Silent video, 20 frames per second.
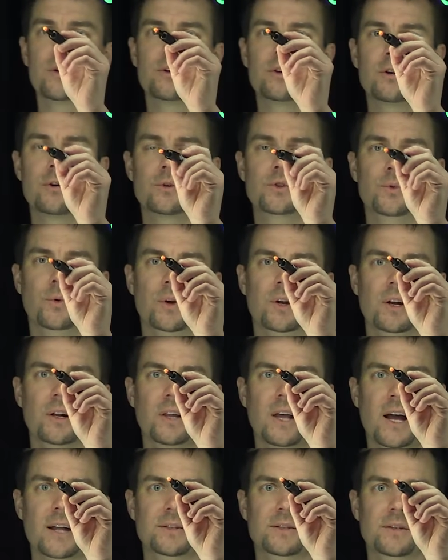going to do is we're going to
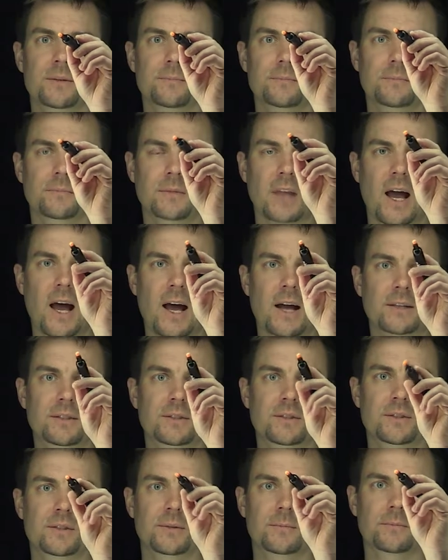let
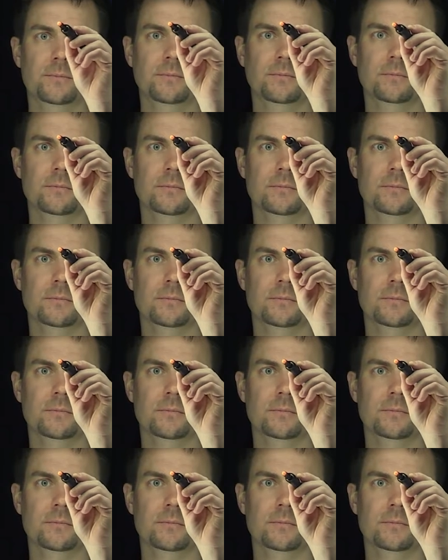s